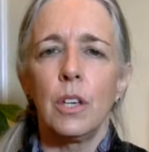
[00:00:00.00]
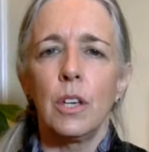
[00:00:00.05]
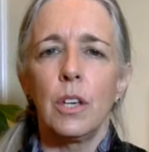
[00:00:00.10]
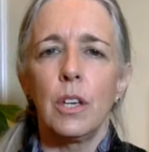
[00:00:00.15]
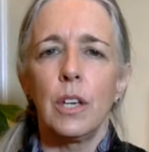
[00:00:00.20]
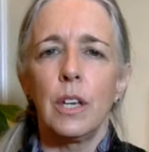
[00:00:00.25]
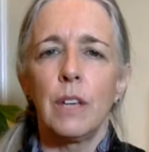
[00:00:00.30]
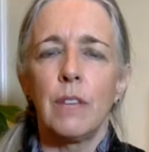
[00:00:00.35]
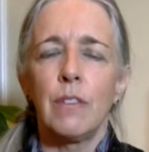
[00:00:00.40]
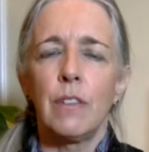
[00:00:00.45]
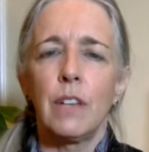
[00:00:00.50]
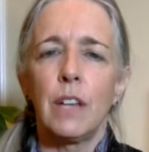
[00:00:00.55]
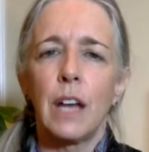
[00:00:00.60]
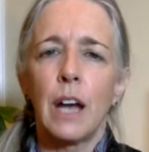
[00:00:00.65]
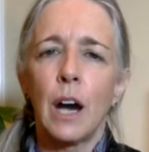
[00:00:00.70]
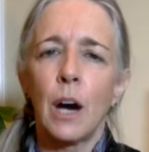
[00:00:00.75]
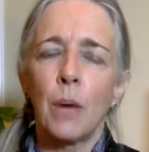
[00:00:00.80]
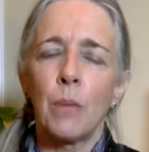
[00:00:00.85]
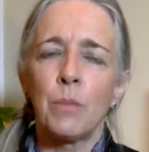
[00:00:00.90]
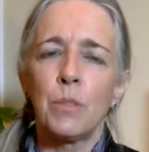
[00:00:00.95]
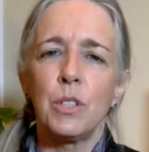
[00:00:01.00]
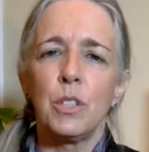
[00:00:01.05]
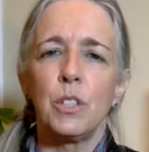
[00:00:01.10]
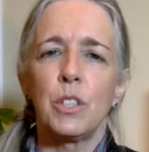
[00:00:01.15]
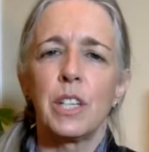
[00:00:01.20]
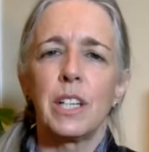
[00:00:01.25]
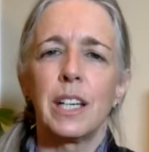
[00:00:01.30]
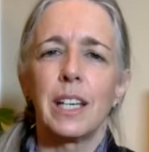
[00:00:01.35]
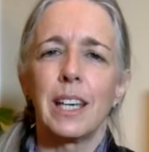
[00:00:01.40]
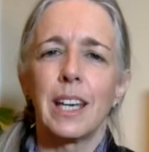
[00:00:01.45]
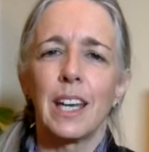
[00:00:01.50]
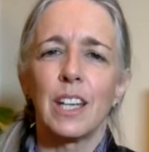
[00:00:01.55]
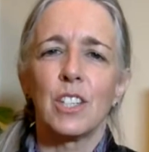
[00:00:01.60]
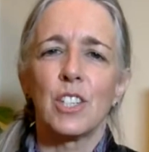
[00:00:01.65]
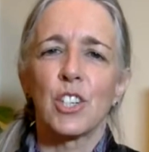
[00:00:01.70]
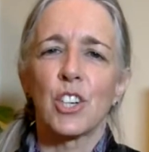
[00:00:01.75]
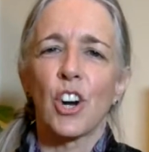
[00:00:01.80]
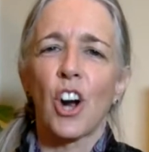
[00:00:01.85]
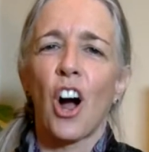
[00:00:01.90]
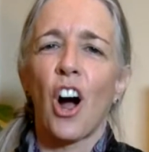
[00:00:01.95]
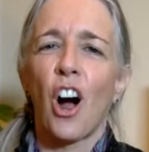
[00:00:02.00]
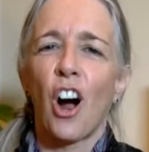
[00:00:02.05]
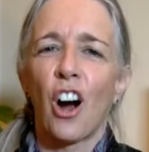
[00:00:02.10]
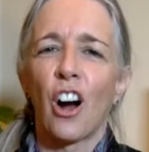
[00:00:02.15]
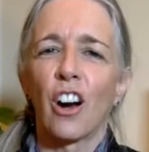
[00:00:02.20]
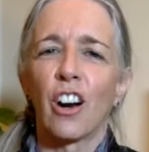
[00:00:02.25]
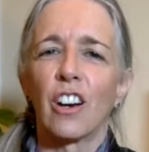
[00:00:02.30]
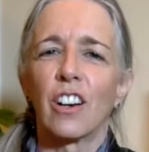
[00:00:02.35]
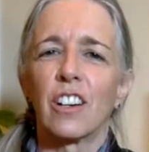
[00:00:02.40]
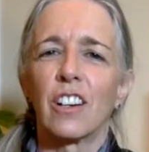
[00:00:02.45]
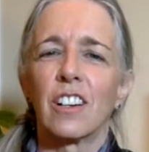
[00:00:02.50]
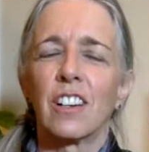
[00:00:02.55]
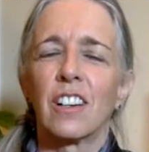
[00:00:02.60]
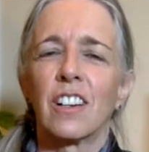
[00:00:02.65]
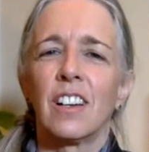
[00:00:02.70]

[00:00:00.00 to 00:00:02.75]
if it helps you, you can engage your heart